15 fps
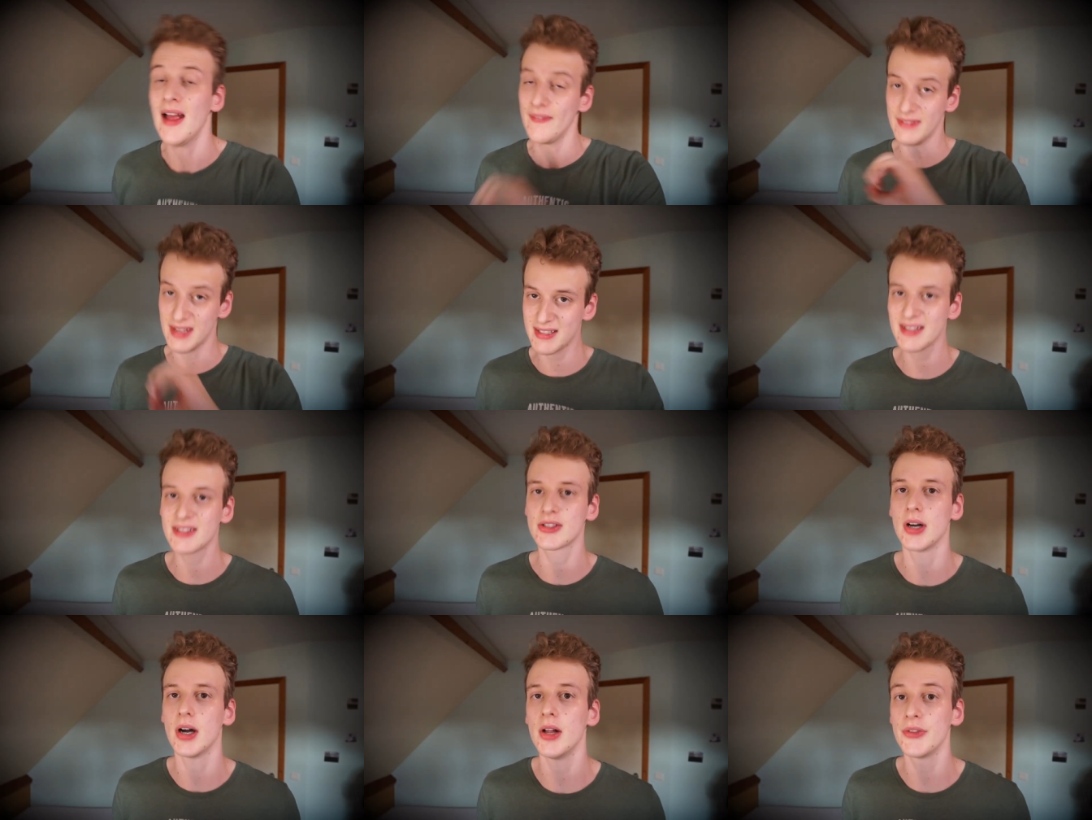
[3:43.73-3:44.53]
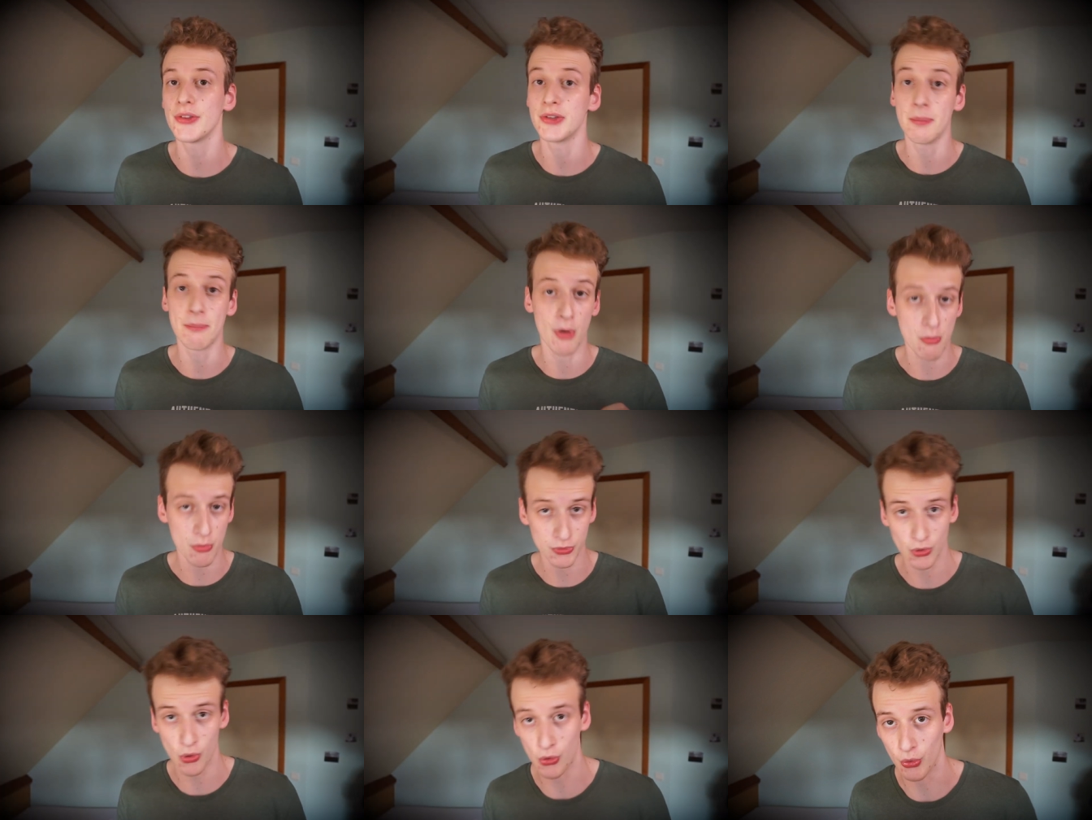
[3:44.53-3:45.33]
This is called the
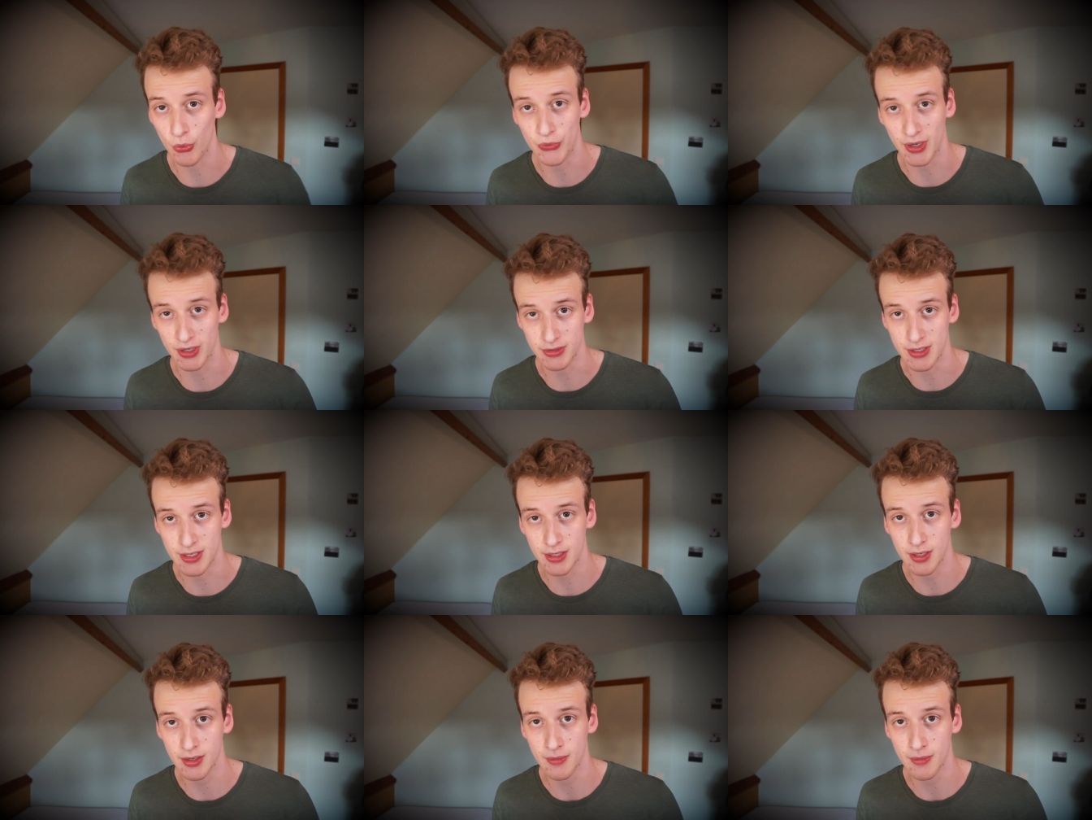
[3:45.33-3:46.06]
Pomodoro Technique.